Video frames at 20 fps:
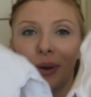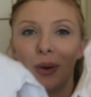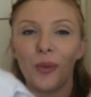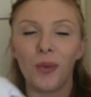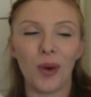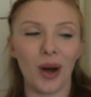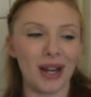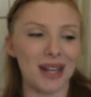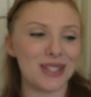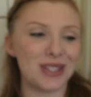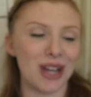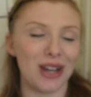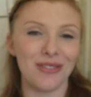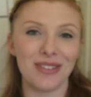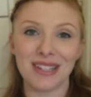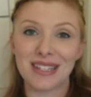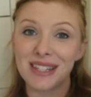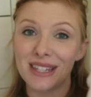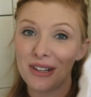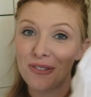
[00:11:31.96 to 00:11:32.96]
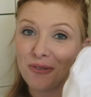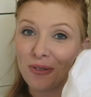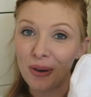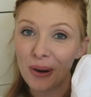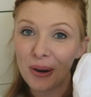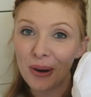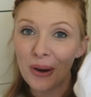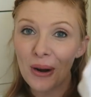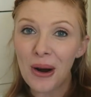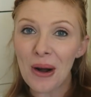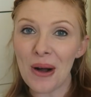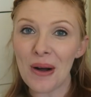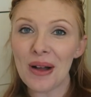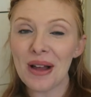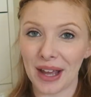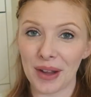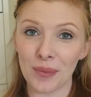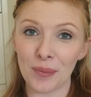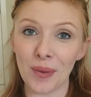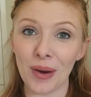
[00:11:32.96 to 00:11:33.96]
but one is obviously for a girl
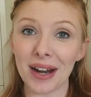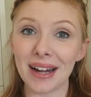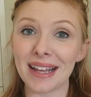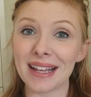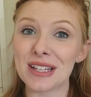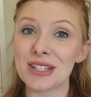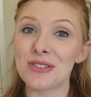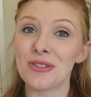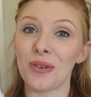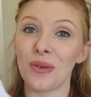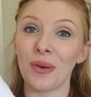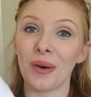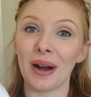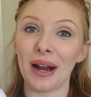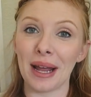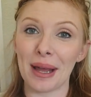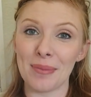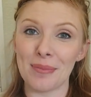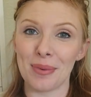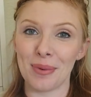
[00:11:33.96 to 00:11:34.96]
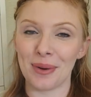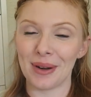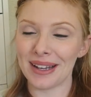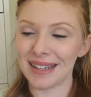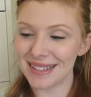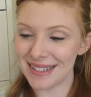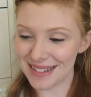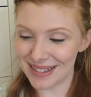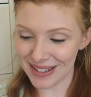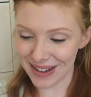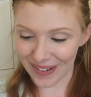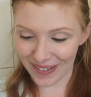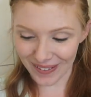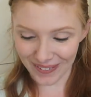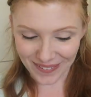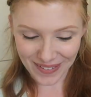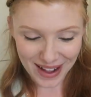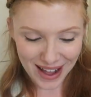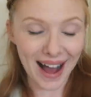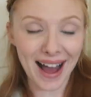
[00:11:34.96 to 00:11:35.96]
and one is for a boy.
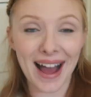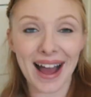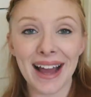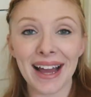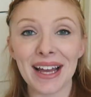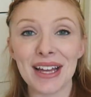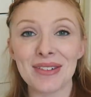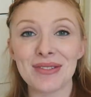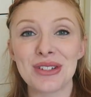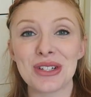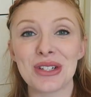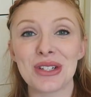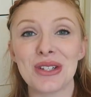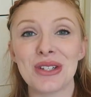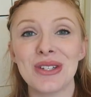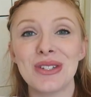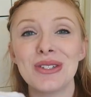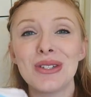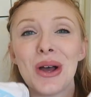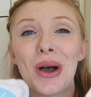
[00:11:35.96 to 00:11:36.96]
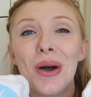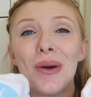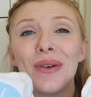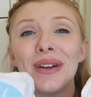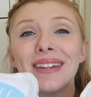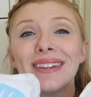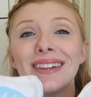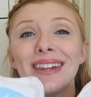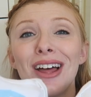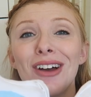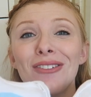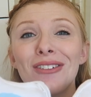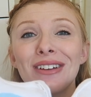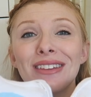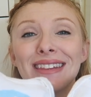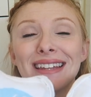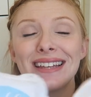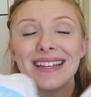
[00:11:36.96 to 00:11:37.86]
So I am just so in love with